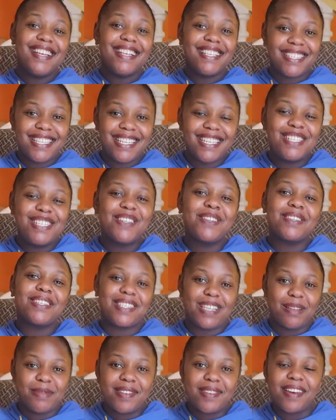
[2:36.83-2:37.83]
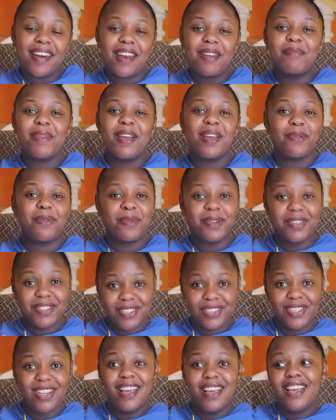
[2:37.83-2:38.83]
stay tuned, subscribe and
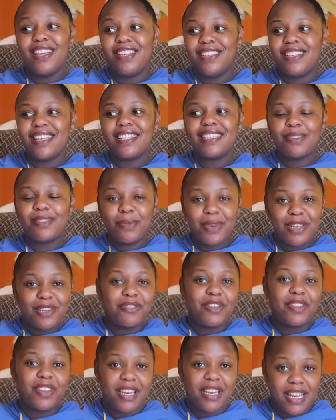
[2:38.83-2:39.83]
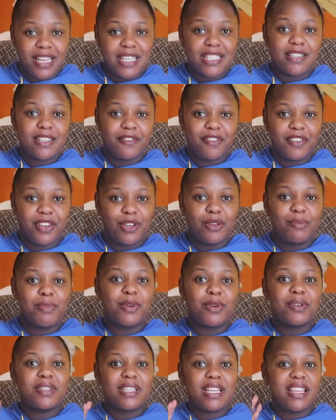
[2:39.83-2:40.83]
watch. Just wait for the next video,
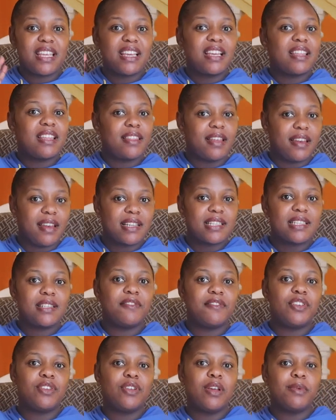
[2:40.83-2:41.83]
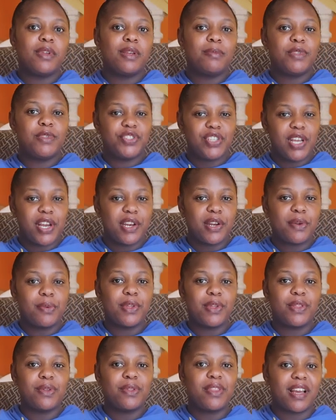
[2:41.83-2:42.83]
because I think in the next video I will be sharing
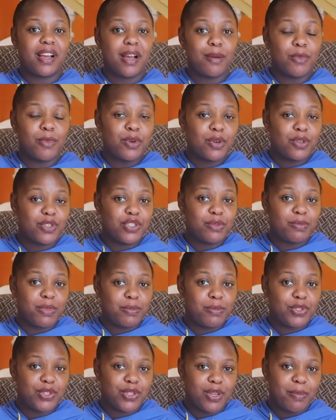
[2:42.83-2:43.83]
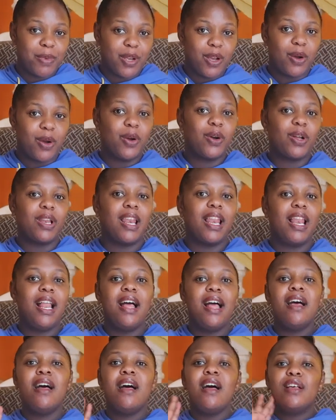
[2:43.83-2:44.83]
with you the Kamukunji baby shopping haul.
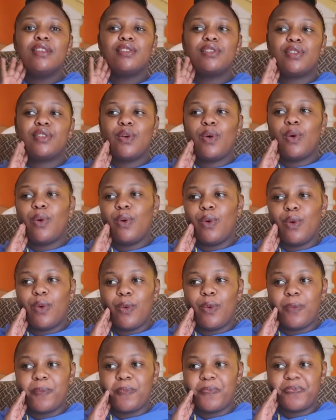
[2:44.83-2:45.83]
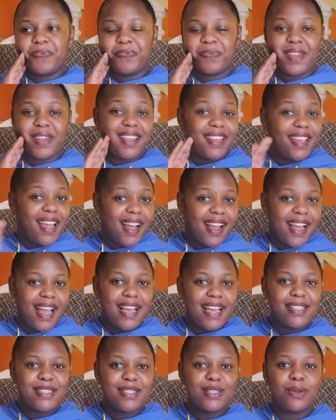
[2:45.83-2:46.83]
So yeah,
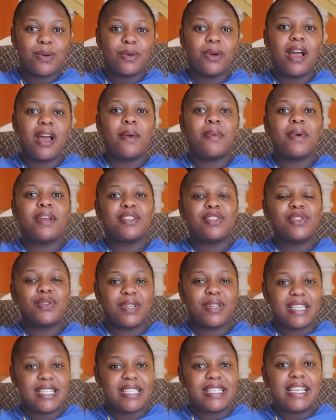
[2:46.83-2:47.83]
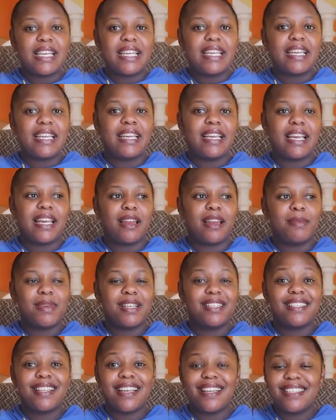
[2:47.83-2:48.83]
guys, so I went to Eastleigh and I'm
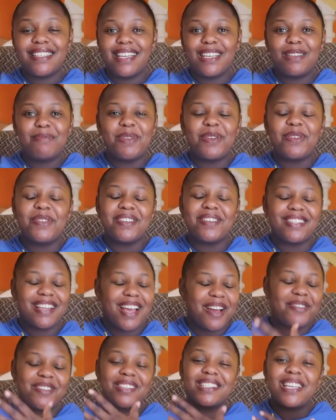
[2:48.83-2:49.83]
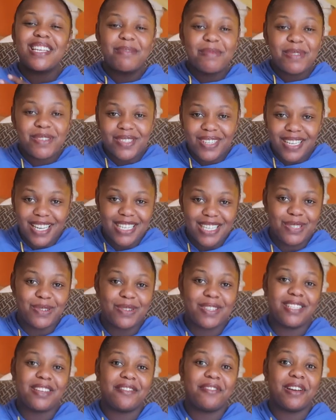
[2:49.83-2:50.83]
excited because I was able to get
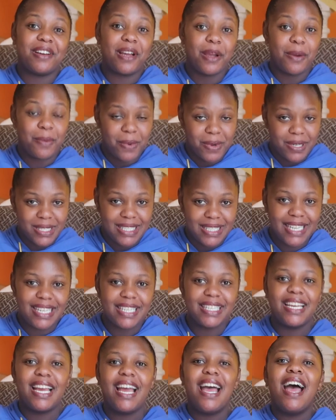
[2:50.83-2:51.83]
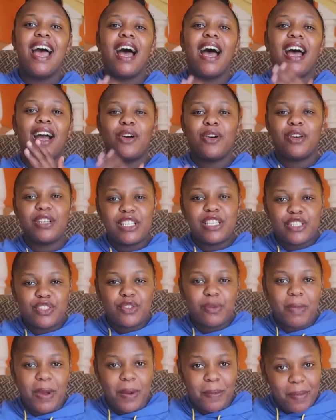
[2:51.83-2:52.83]
whatever I wanted according
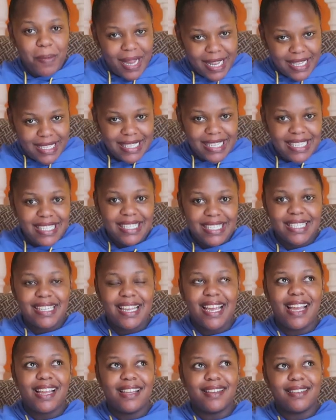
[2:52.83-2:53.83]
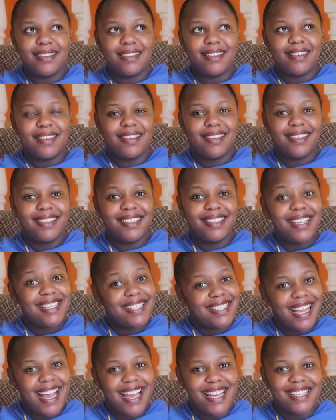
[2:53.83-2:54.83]
to my budget. And
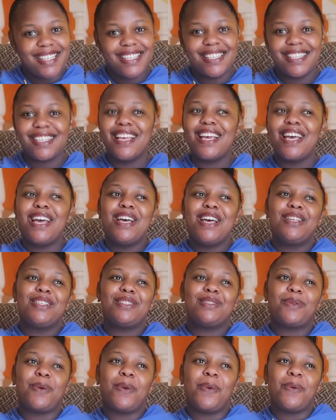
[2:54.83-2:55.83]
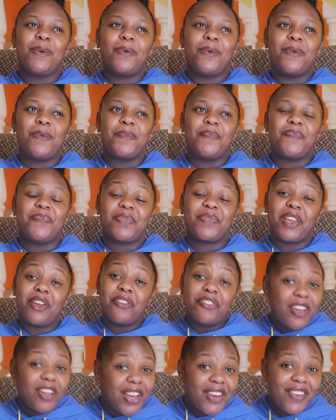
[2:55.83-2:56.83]
yes, guys, so
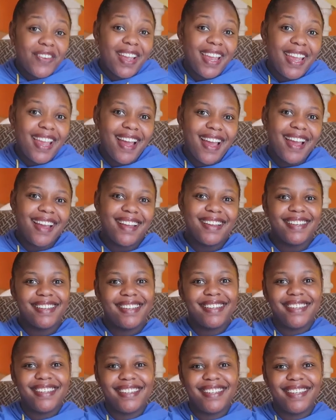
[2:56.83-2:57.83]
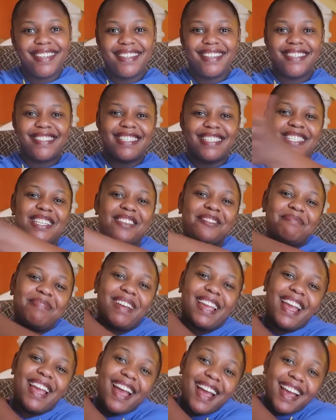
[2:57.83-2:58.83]
if you're new here, receive
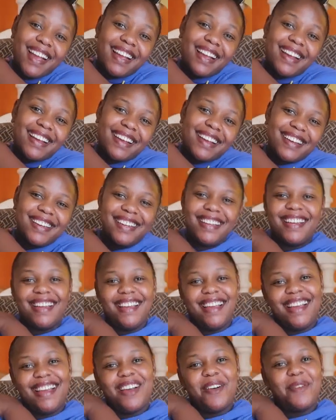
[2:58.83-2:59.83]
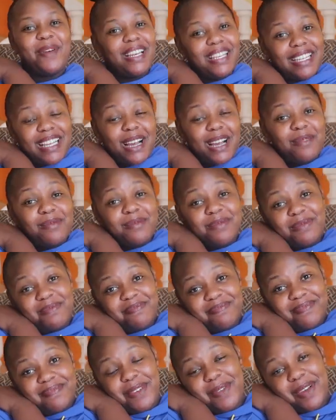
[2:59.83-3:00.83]
my hug. Welcome,
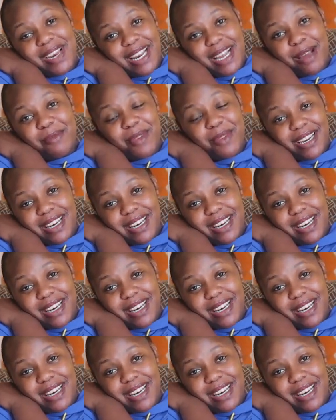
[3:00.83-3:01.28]
welcome,